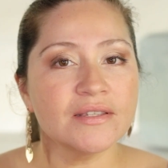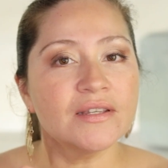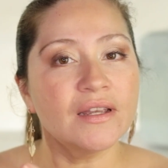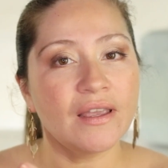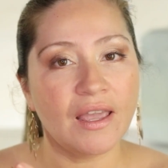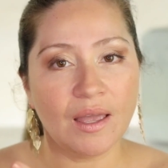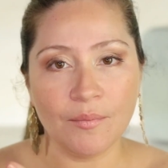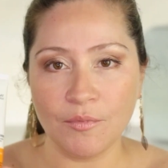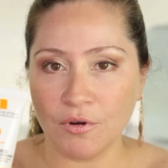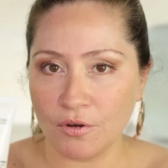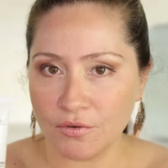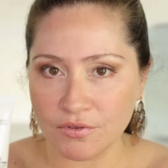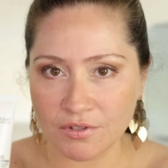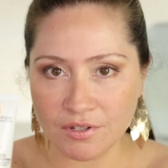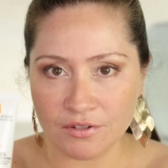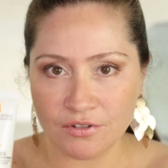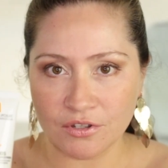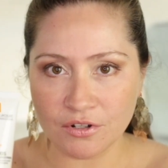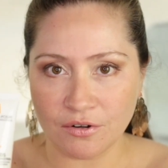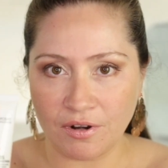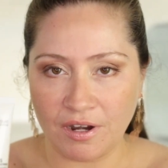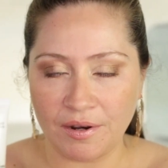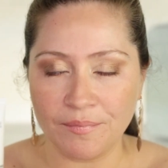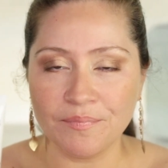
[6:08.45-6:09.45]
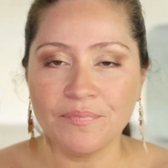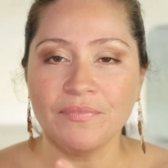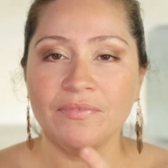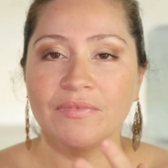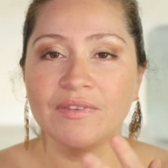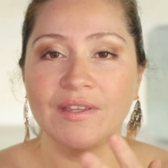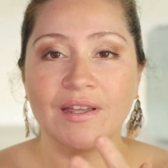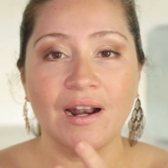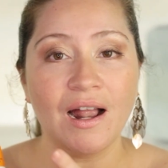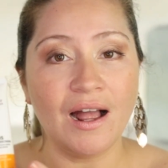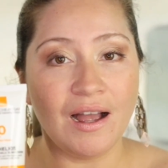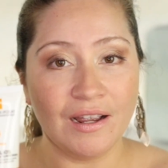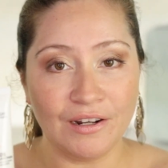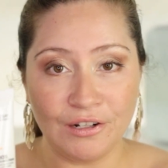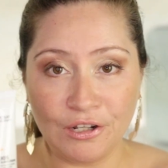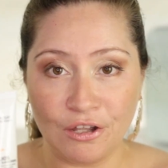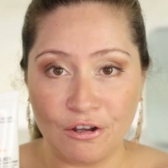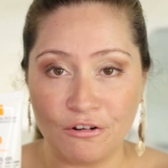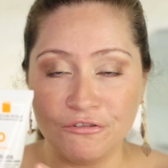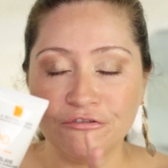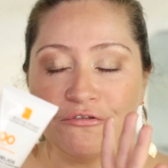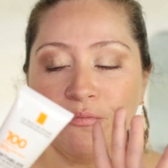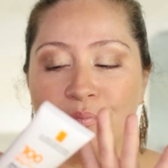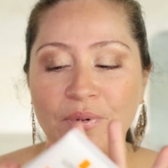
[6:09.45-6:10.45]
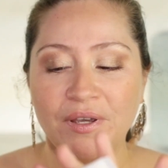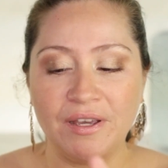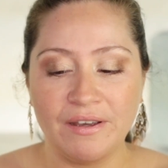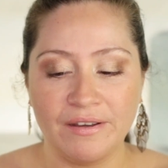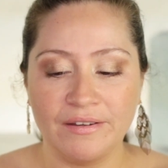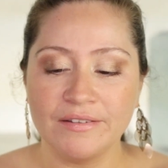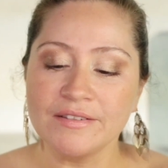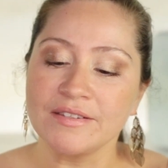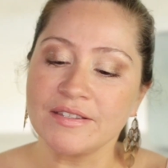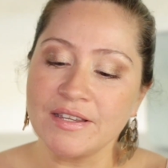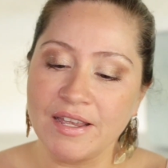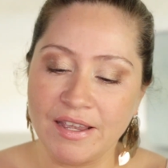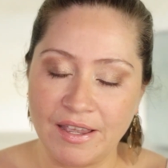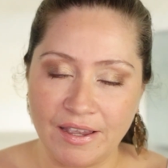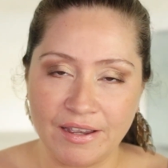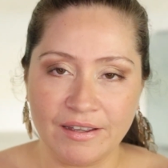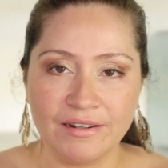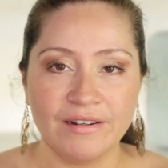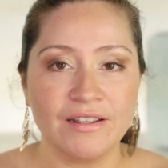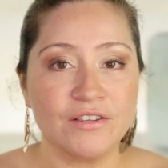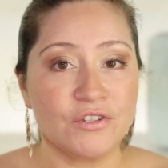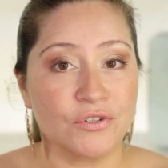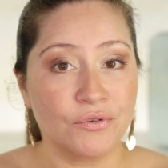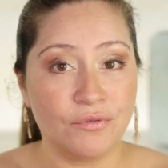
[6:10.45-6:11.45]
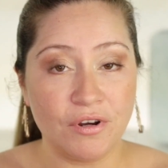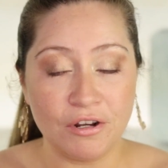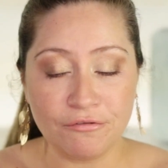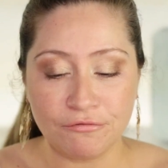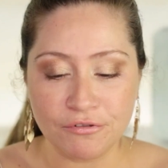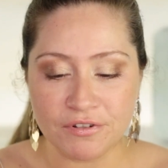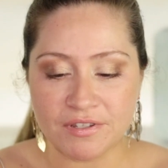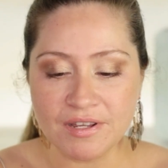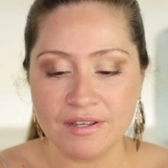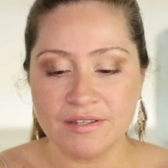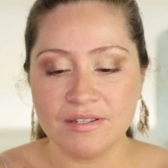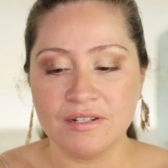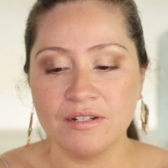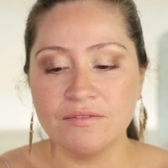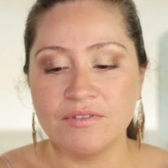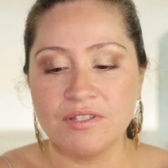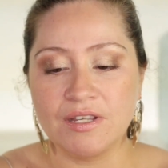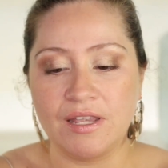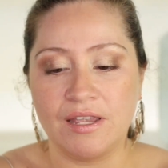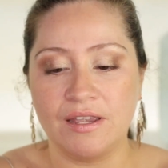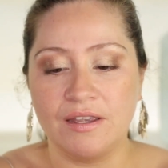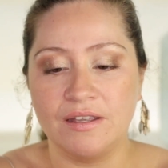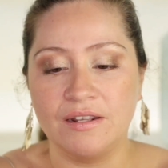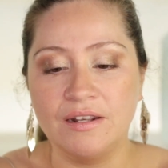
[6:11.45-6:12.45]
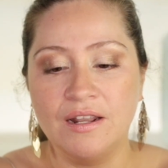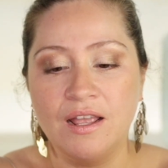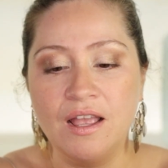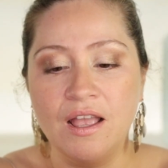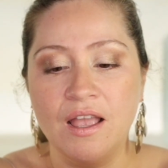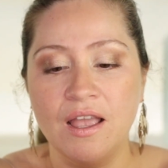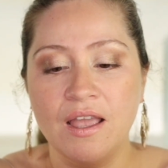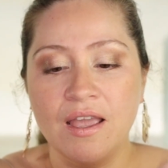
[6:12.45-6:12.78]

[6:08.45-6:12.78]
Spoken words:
is a chemical sunscreen that I love because, again, it's great for sensitive skin.